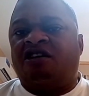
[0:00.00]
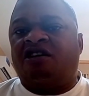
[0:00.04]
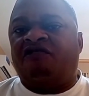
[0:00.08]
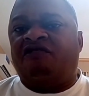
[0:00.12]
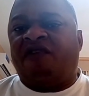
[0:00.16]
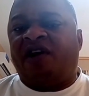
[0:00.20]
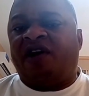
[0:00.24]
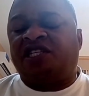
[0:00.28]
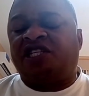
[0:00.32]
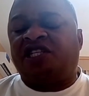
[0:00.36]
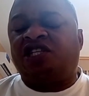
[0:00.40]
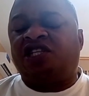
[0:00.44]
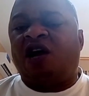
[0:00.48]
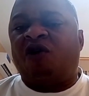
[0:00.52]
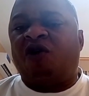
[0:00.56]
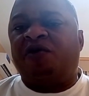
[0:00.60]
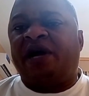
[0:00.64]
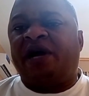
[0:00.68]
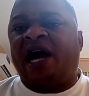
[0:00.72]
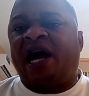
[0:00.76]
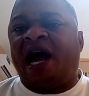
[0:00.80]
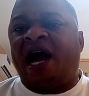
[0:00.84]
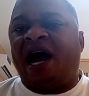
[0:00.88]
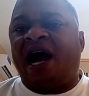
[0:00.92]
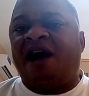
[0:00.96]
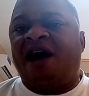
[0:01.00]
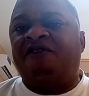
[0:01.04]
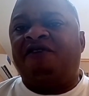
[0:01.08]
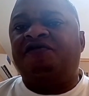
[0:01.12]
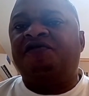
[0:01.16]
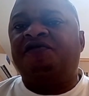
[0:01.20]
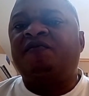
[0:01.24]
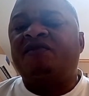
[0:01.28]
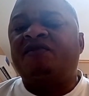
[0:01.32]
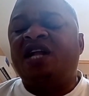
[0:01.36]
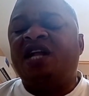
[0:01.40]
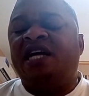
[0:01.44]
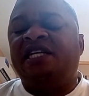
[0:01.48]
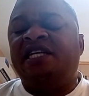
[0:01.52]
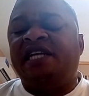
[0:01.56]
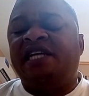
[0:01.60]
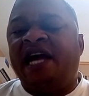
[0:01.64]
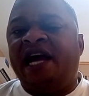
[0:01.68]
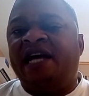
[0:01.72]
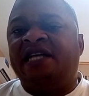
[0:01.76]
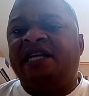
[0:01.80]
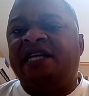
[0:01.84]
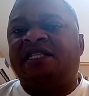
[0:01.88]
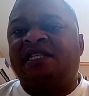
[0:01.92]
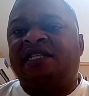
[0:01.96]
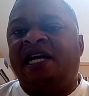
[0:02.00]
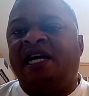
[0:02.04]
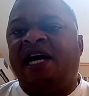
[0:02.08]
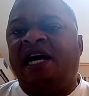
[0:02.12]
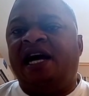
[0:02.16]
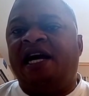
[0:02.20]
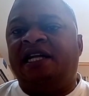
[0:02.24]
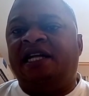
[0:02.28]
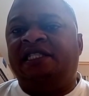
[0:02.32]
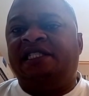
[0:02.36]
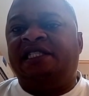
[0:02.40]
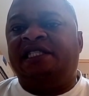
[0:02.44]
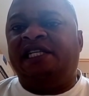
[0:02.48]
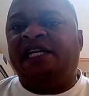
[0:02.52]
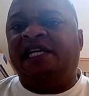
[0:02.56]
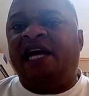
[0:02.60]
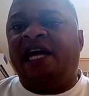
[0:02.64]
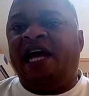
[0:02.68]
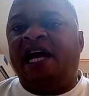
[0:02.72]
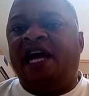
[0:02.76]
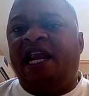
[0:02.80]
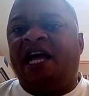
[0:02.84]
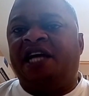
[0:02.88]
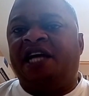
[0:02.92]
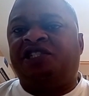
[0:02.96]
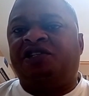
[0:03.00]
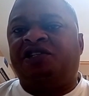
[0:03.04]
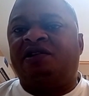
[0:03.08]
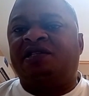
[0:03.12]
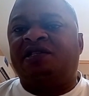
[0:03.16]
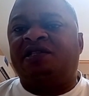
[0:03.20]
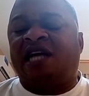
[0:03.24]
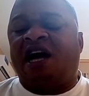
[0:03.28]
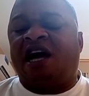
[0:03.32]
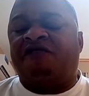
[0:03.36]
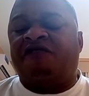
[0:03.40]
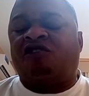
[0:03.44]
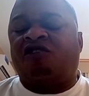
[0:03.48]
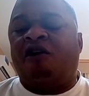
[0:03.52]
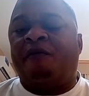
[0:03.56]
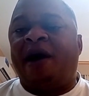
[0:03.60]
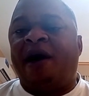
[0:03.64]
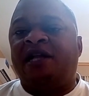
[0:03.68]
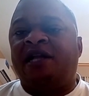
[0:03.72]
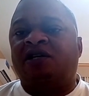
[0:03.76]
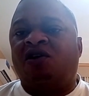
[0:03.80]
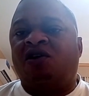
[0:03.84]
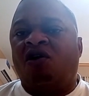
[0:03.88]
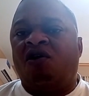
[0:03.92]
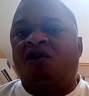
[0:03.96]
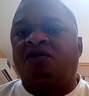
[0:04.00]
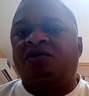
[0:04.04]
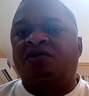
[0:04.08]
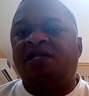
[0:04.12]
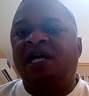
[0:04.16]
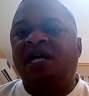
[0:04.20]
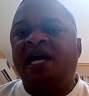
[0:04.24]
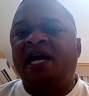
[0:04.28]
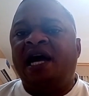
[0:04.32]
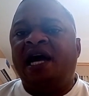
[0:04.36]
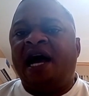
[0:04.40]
conversation that we have, yes, the elections have come and gone.